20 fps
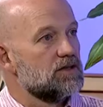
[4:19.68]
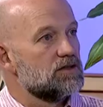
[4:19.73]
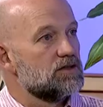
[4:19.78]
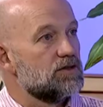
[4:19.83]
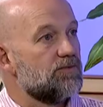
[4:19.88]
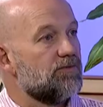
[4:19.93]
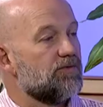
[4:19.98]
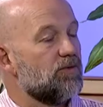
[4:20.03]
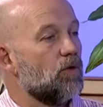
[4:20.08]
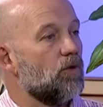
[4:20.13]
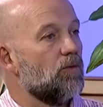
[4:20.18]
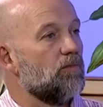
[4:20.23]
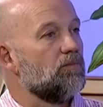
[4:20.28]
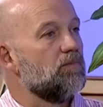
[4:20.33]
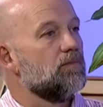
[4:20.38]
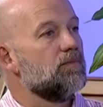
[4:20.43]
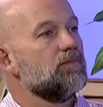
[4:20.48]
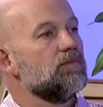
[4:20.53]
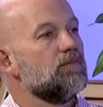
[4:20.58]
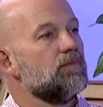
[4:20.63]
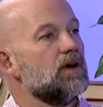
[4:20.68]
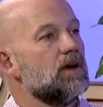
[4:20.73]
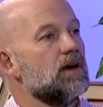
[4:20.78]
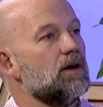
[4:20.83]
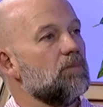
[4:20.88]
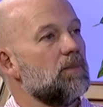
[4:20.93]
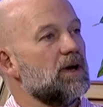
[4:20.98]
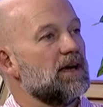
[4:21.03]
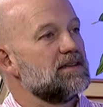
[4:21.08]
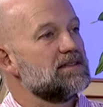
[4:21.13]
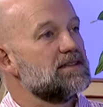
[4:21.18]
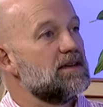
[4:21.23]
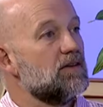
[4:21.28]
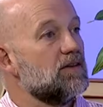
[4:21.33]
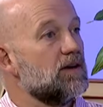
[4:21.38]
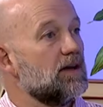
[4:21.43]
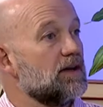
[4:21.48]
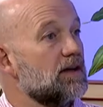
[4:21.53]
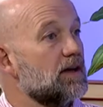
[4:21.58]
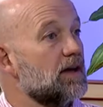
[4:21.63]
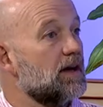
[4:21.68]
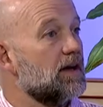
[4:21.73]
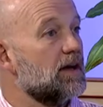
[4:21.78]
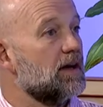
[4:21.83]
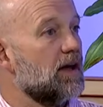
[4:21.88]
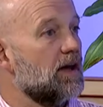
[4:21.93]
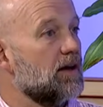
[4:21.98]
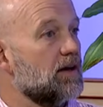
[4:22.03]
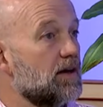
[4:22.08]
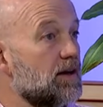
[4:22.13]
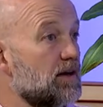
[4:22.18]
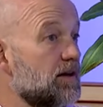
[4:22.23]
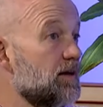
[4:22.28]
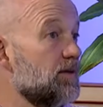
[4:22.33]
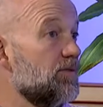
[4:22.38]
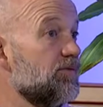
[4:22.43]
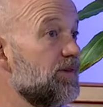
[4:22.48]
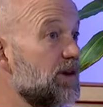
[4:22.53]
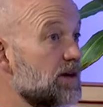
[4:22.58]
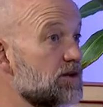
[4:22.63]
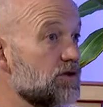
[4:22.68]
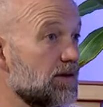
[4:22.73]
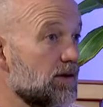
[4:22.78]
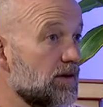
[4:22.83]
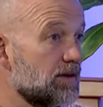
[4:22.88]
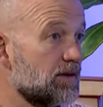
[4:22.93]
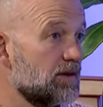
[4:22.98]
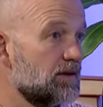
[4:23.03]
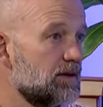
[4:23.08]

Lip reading: to form a bacteria and an infection.